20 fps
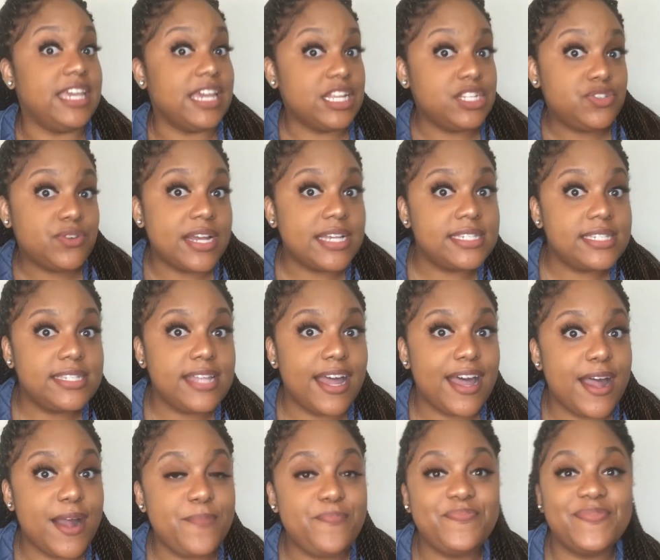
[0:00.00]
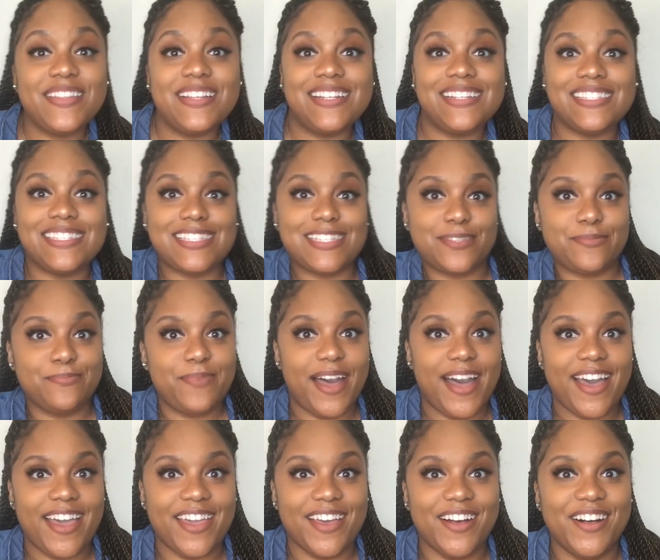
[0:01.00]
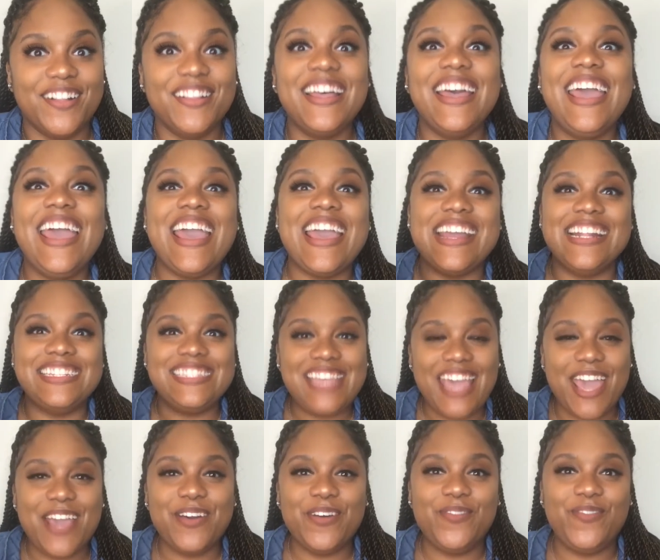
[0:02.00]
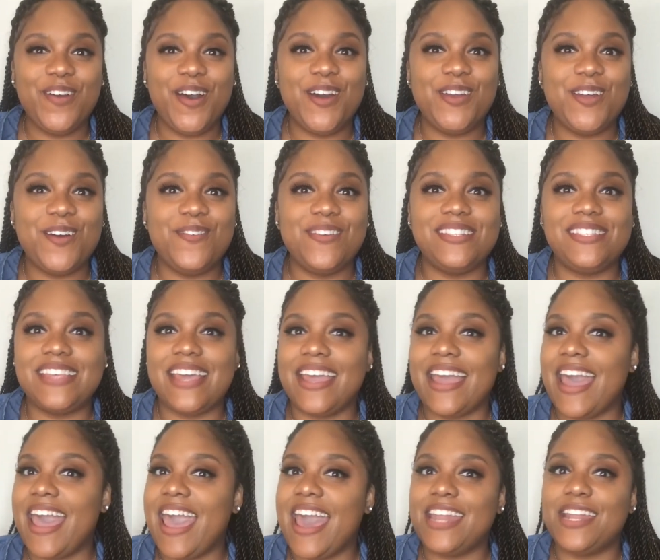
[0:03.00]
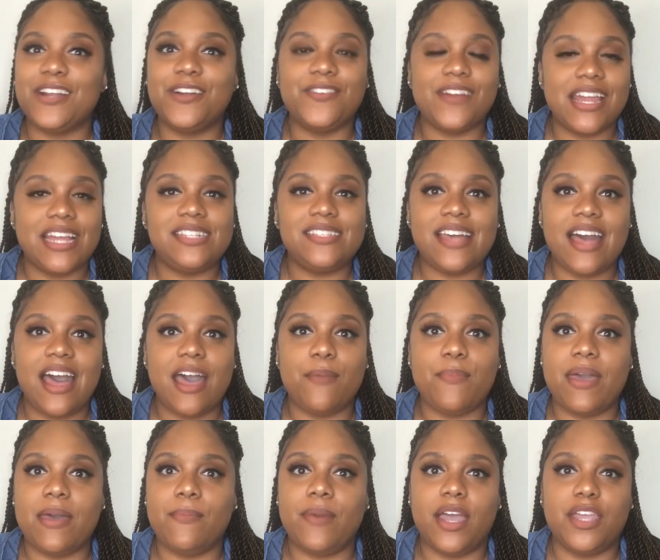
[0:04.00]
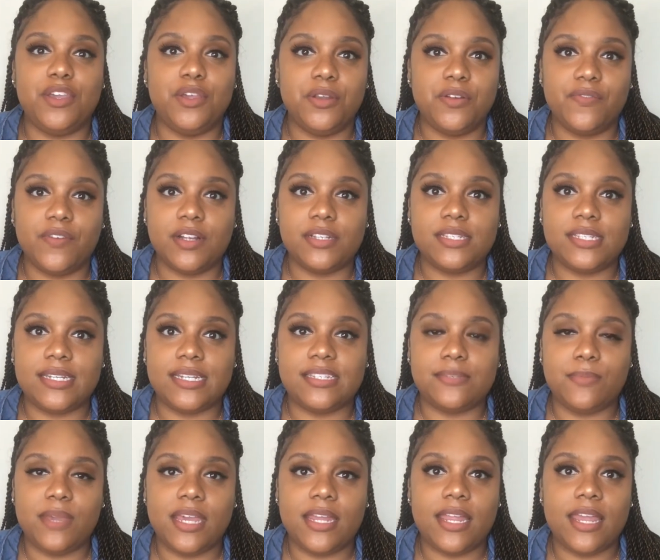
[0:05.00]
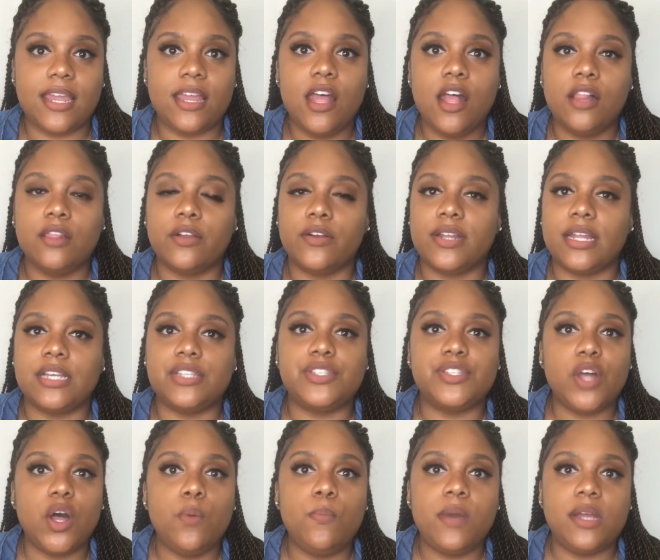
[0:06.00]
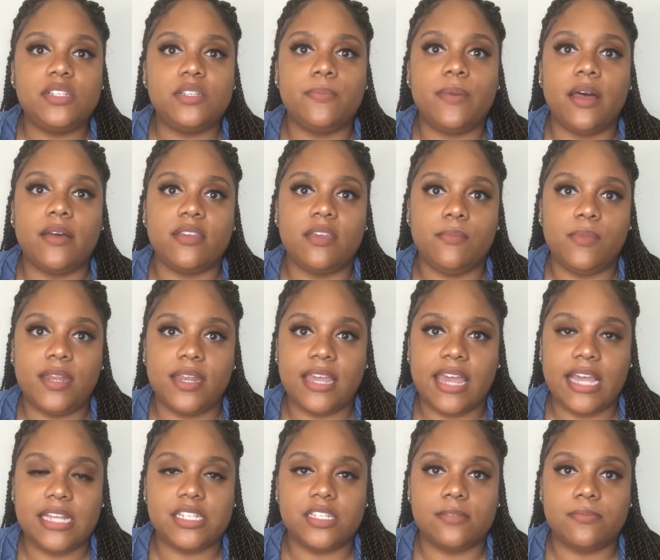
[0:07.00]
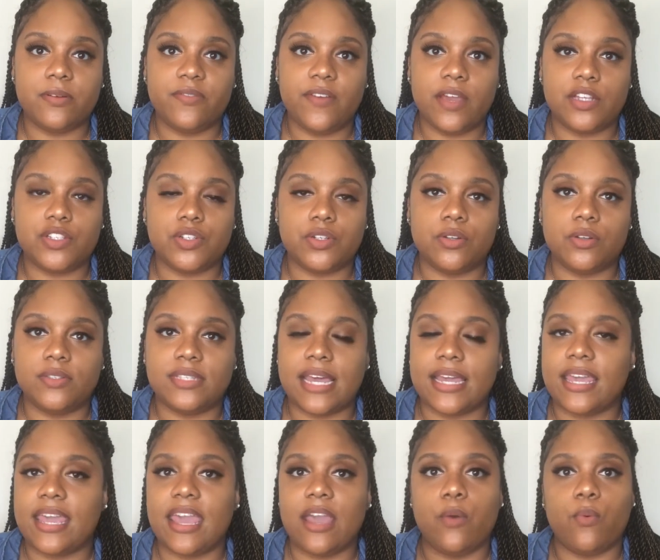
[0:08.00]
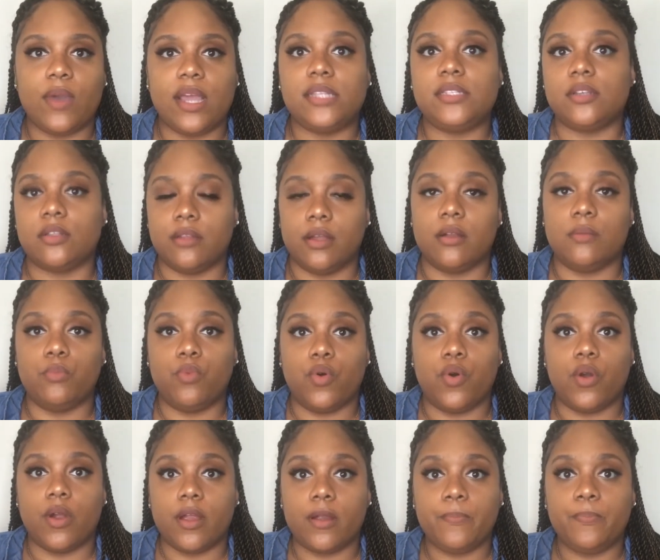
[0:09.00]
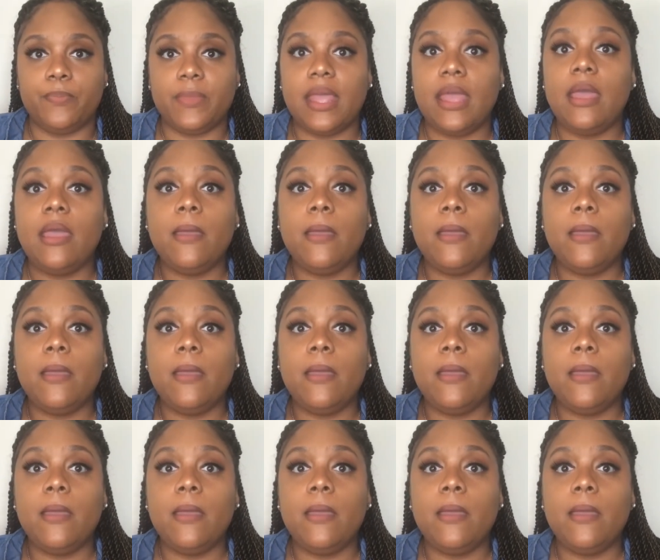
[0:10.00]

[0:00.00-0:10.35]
Get dressed up, smile, and take a photo and say, "I had a great time at my university's meeting, learning so much about communications professionals. I can't wait to learn more."